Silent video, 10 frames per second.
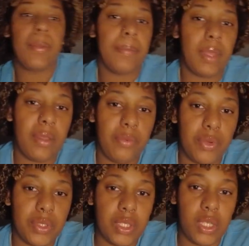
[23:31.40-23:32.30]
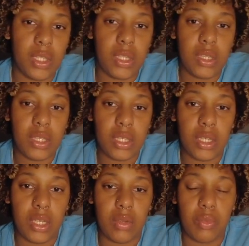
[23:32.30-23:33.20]
May 14th,
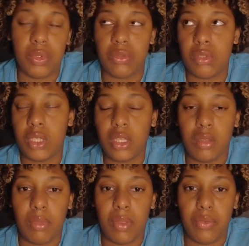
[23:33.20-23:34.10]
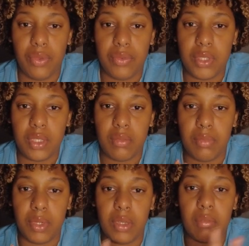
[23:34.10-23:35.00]
technically May 15th,
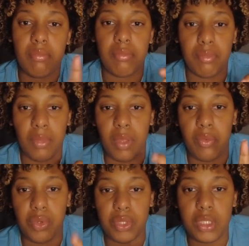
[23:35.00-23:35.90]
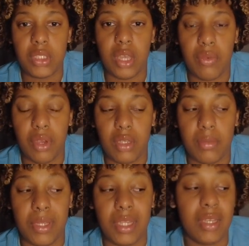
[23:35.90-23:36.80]
but May 14th, I haven't gone to
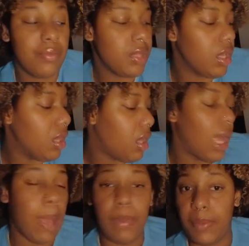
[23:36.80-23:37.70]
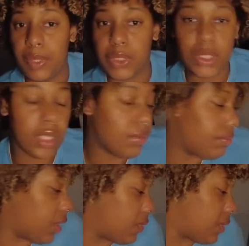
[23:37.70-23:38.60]
bed yet. Happy Mother's Day,
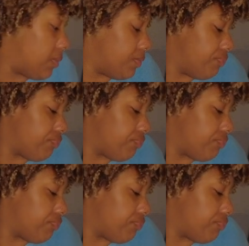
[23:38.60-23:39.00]
by the way.